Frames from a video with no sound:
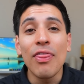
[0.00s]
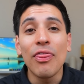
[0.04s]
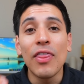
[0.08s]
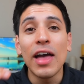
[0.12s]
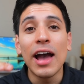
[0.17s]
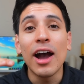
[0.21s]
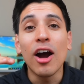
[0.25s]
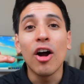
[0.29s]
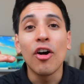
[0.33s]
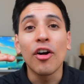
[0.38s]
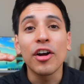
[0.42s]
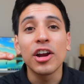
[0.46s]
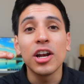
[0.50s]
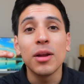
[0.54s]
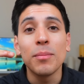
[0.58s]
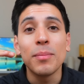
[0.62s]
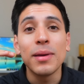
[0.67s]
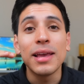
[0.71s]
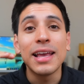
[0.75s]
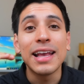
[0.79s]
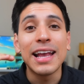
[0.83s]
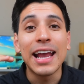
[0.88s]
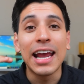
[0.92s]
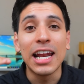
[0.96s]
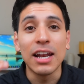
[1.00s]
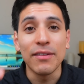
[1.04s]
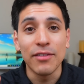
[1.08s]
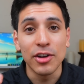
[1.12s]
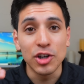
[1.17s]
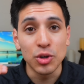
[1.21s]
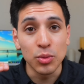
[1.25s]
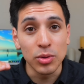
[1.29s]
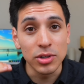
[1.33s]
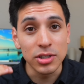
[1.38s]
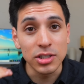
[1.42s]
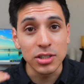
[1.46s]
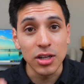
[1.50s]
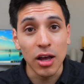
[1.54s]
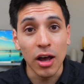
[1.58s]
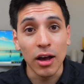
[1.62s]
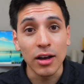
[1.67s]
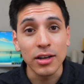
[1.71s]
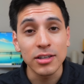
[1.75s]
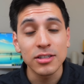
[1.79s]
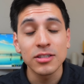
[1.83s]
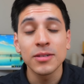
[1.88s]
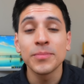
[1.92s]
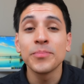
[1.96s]
that are going to be individual
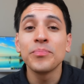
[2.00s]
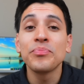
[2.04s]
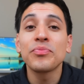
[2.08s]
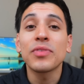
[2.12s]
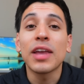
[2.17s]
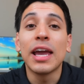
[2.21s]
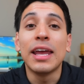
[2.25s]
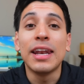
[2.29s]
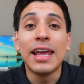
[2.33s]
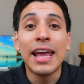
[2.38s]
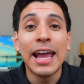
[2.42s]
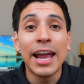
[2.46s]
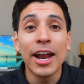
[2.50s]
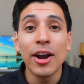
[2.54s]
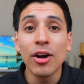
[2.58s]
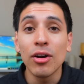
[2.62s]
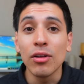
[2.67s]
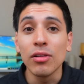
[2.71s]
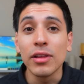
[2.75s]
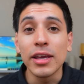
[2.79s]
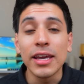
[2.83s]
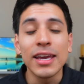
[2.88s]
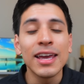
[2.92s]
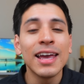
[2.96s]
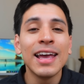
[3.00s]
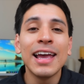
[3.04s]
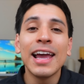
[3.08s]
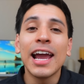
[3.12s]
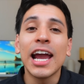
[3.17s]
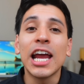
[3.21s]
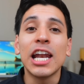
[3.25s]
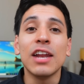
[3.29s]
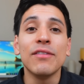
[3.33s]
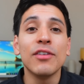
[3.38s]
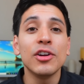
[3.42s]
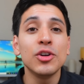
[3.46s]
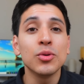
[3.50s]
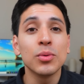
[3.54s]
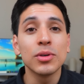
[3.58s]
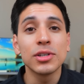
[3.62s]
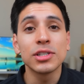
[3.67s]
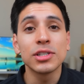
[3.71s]
stocks. And inherently, individual